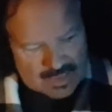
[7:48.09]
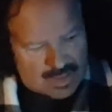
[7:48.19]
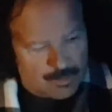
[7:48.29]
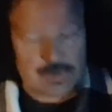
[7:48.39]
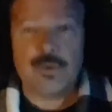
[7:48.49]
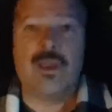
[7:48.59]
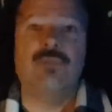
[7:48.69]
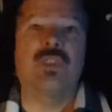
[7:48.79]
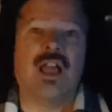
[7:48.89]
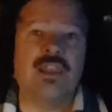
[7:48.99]
When you have
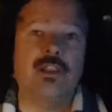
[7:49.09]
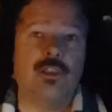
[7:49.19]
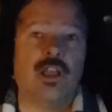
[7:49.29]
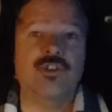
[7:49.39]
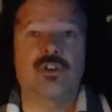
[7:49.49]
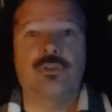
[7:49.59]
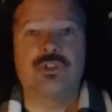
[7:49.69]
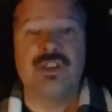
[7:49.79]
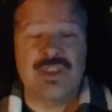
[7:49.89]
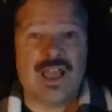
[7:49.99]
the ideological
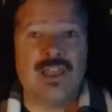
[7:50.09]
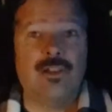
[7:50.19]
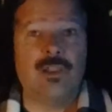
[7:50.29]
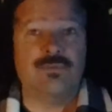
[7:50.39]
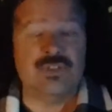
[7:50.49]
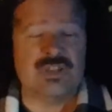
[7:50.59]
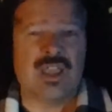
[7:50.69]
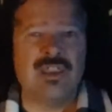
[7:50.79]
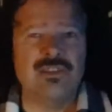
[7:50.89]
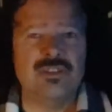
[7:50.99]
denial of
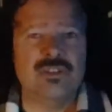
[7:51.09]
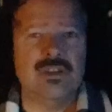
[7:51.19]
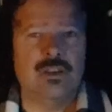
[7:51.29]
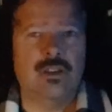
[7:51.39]
science,